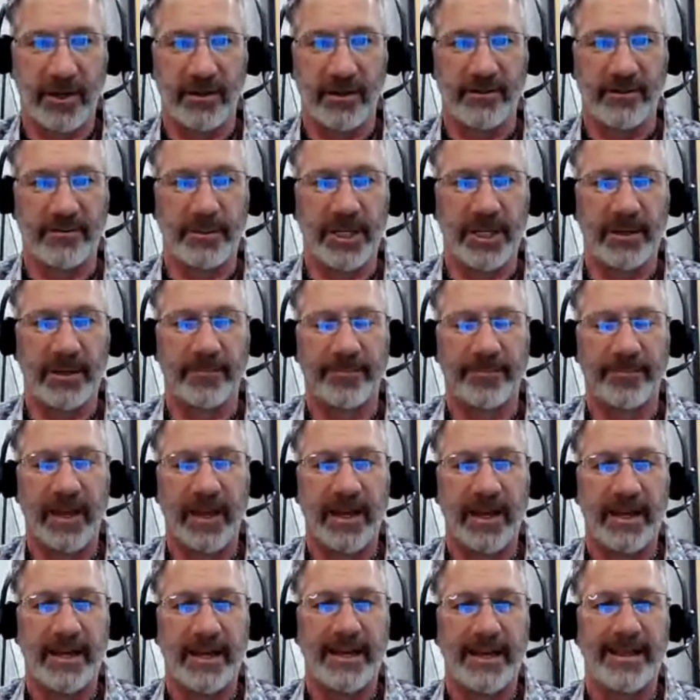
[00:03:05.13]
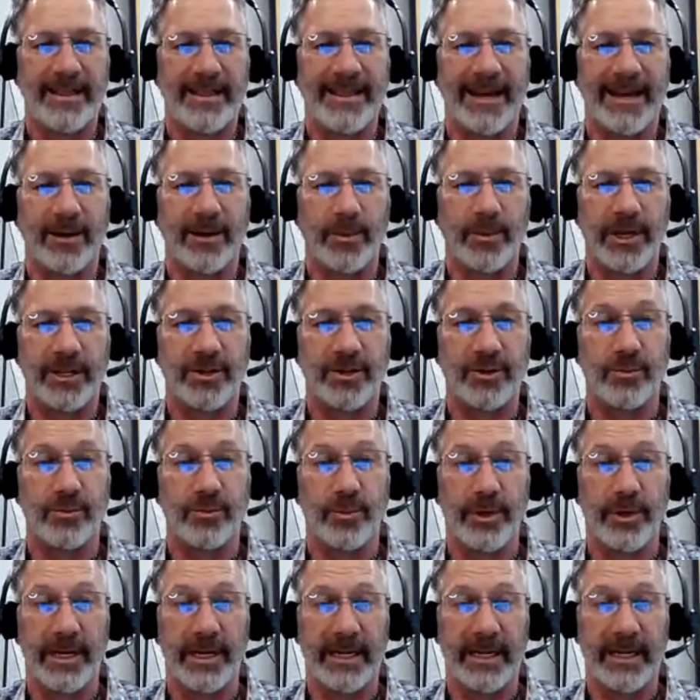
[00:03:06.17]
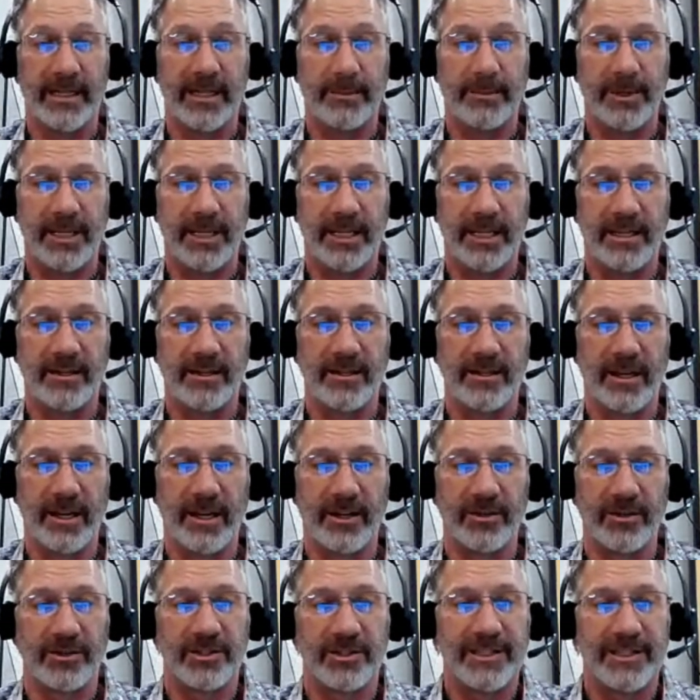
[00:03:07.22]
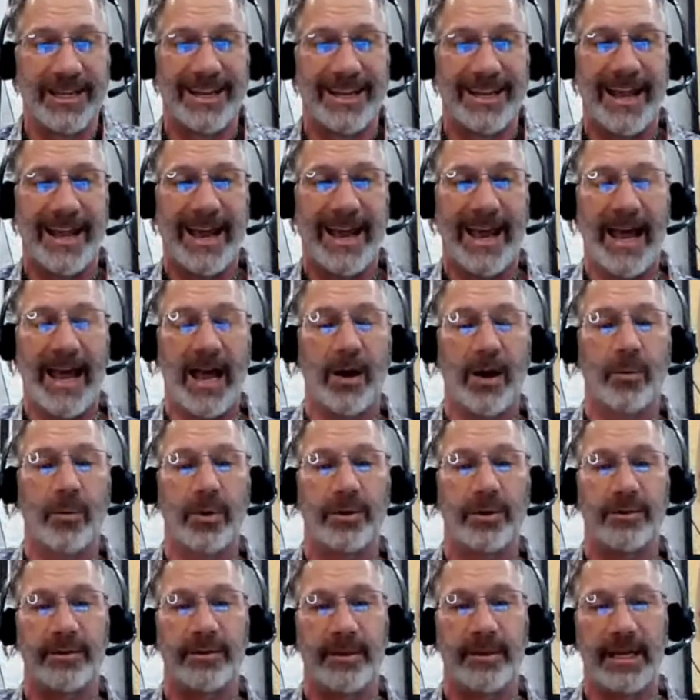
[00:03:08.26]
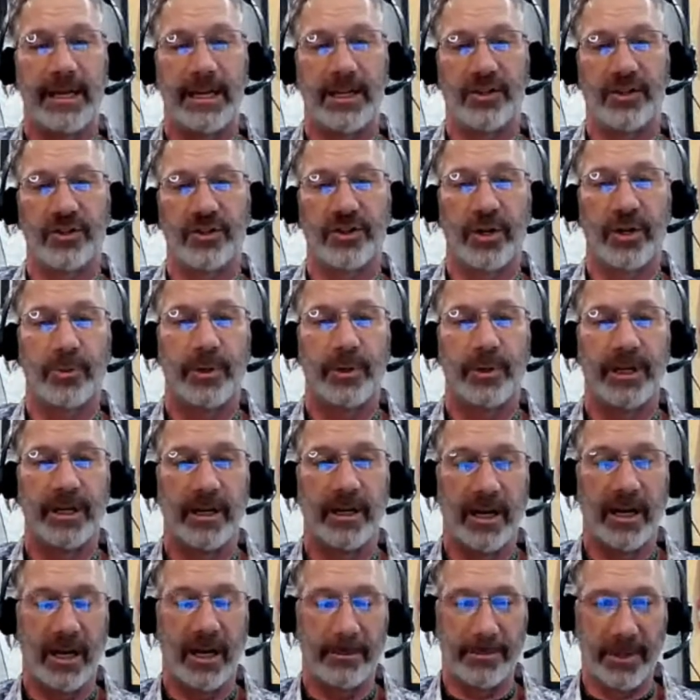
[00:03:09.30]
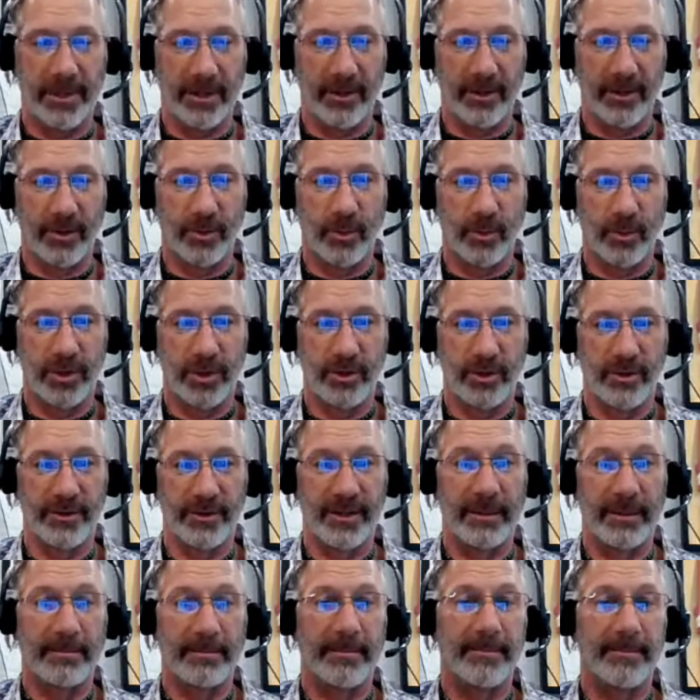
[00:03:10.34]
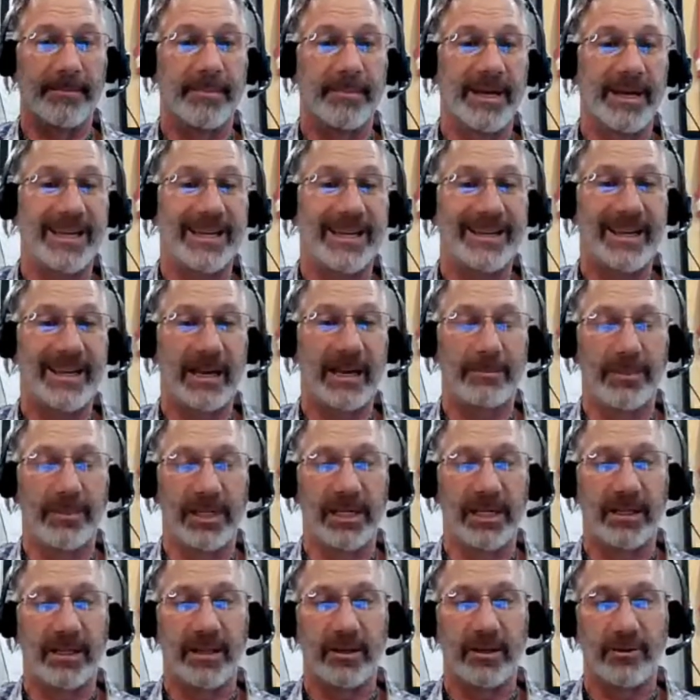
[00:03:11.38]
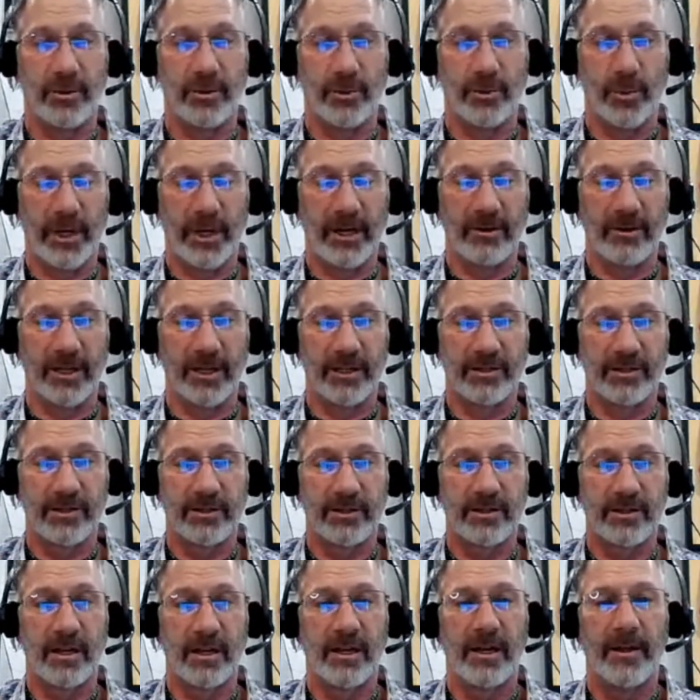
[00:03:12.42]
of me, that we could really begin to understand how are they showing up in the world that might not be in their awareness.